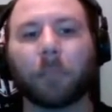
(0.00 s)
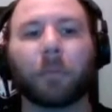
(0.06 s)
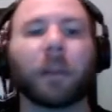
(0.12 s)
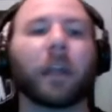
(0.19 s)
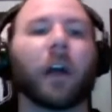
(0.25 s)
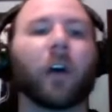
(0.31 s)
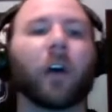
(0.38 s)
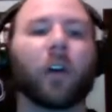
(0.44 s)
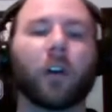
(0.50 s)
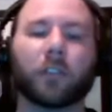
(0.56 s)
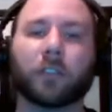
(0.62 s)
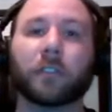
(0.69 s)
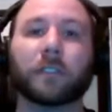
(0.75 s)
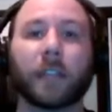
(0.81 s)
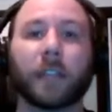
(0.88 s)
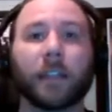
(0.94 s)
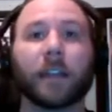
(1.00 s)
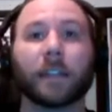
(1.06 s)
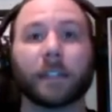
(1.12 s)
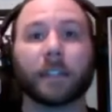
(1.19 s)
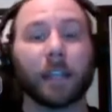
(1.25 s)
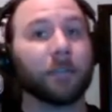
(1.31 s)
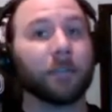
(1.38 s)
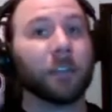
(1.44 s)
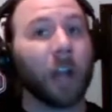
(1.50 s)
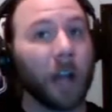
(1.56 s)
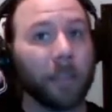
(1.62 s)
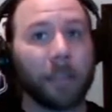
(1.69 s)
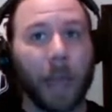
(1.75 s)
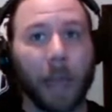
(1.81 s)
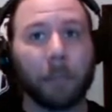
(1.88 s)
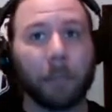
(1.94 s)
But I'll also say this: if not
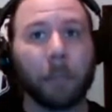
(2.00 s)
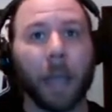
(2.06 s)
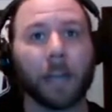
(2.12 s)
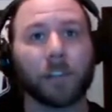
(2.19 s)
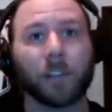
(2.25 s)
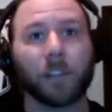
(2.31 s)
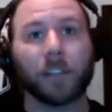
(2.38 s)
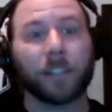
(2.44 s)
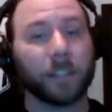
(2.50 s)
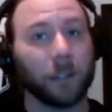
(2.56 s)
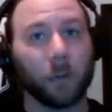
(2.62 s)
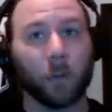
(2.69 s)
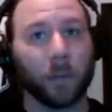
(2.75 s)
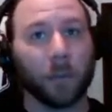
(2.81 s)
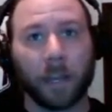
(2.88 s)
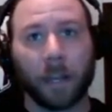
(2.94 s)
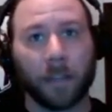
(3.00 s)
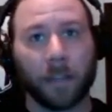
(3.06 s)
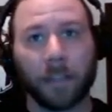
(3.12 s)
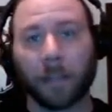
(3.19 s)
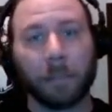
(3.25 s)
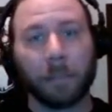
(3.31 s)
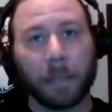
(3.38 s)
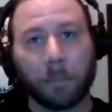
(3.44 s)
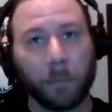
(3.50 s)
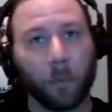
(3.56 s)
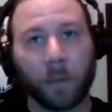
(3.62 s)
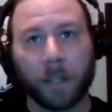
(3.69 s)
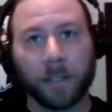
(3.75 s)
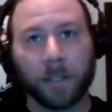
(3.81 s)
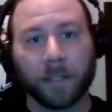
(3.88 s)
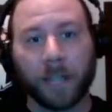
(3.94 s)
that match, it's still one that I think people
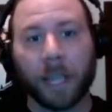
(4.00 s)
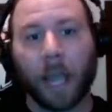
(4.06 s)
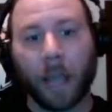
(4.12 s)
wouldn't say.